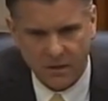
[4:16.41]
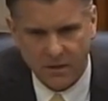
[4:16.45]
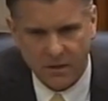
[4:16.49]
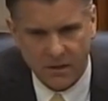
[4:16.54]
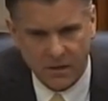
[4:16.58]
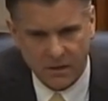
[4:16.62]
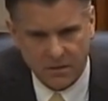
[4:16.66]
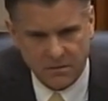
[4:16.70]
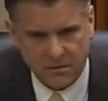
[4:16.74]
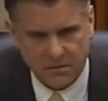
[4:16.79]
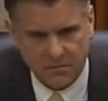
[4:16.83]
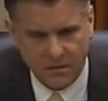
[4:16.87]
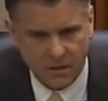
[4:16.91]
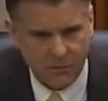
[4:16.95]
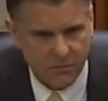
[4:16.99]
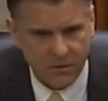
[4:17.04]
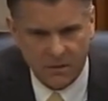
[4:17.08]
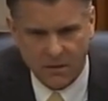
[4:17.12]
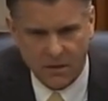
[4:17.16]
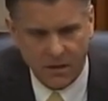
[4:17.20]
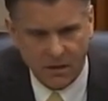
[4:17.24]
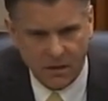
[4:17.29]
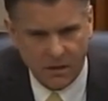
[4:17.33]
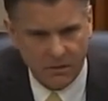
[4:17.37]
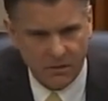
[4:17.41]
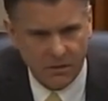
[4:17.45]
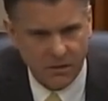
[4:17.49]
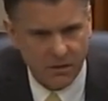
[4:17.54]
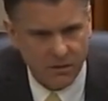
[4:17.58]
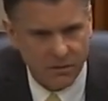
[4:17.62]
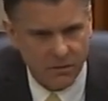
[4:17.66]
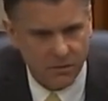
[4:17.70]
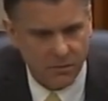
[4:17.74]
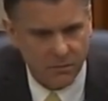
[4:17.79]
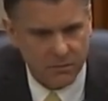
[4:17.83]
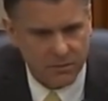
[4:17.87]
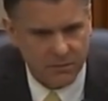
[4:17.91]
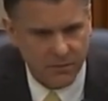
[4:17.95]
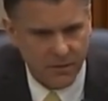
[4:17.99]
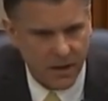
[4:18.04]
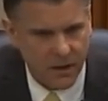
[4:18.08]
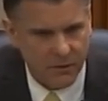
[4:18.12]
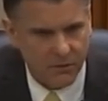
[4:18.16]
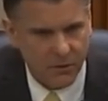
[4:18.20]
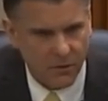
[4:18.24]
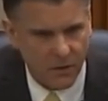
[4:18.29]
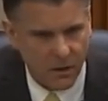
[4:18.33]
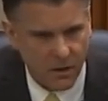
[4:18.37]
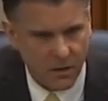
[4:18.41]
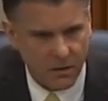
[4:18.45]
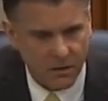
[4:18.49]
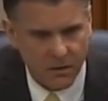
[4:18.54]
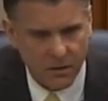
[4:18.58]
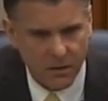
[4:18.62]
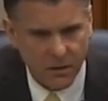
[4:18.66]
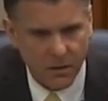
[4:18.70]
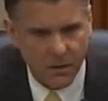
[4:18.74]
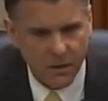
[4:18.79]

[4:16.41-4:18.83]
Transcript: against everything our country was founded on.